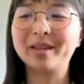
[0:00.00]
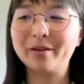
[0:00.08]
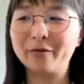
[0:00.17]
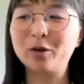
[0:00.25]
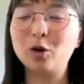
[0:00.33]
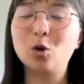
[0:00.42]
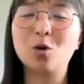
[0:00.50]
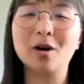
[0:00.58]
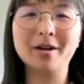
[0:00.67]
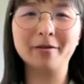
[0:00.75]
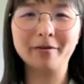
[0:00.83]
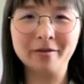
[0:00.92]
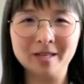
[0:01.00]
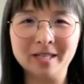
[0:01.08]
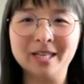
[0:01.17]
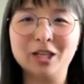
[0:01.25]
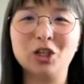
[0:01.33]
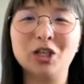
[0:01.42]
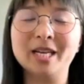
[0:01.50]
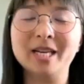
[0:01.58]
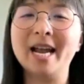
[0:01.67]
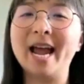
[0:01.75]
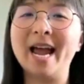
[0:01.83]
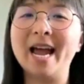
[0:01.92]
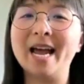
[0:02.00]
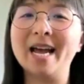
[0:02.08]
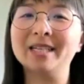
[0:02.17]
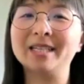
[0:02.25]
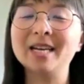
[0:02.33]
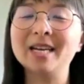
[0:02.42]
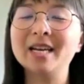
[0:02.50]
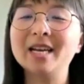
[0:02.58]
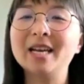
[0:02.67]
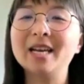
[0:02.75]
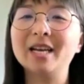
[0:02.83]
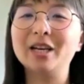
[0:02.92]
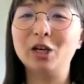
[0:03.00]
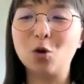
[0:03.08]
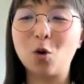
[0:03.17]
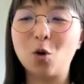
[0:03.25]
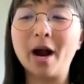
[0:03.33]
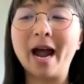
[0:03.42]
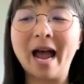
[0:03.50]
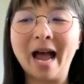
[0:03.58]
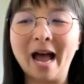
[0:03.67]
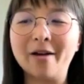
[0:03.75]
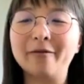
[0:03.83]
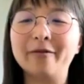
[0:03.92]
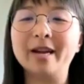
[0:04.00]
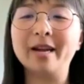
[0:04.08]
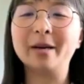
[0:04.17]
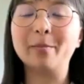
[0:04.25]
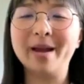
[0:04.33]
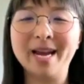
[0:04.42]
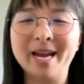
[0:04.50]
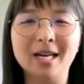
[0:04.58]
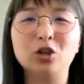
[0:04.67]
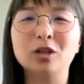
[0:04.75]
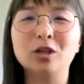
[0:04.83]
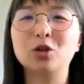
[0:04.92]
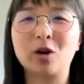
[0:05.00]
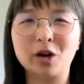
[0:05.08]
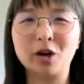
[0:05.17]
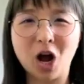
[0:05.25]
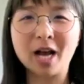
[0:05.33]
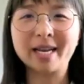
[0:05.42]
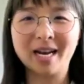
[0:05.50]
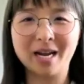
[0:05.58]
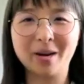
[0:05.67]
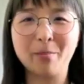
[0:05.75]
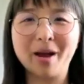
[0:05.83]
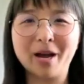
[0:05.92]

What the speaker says: if you're a physician and you're having patients who are not getting